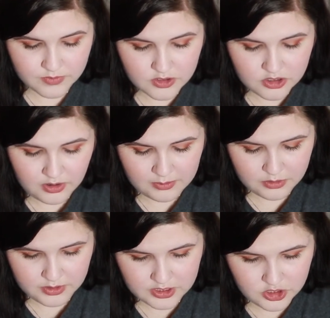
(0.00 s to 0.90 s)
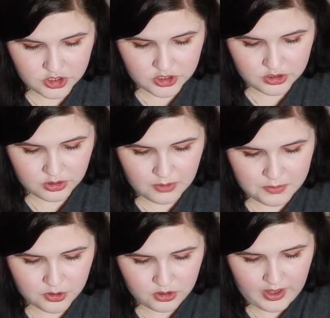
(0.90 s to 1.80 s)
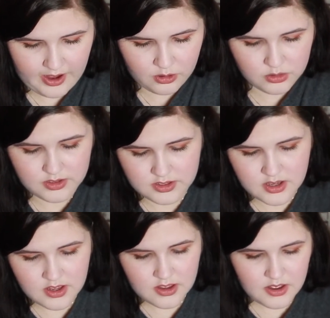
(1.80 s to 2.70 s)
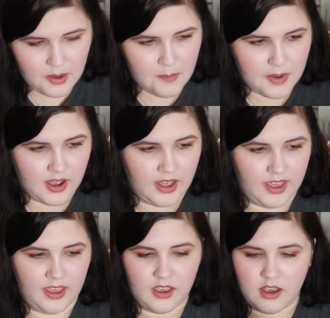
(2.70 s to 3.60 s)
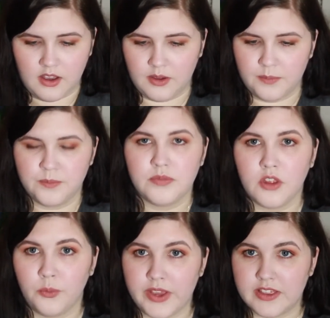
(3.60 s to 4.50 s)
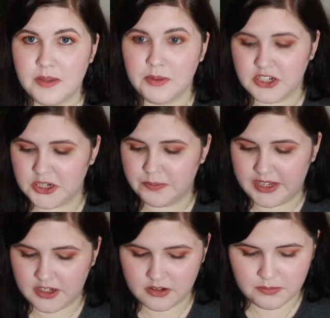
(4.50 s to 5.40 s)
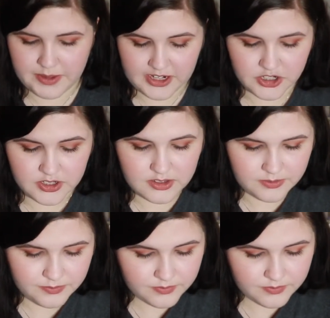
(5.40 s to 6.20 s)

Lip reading: So I'm going to pull out my weekly budget pages.